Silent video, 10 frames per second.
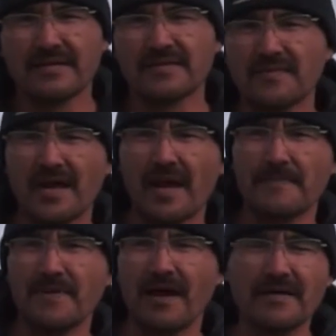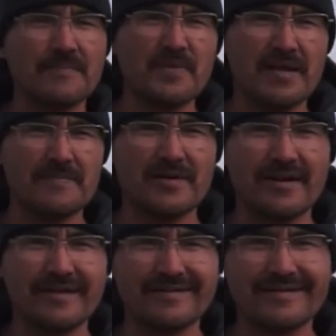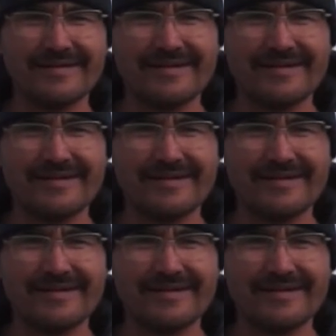But we have a lot of people here.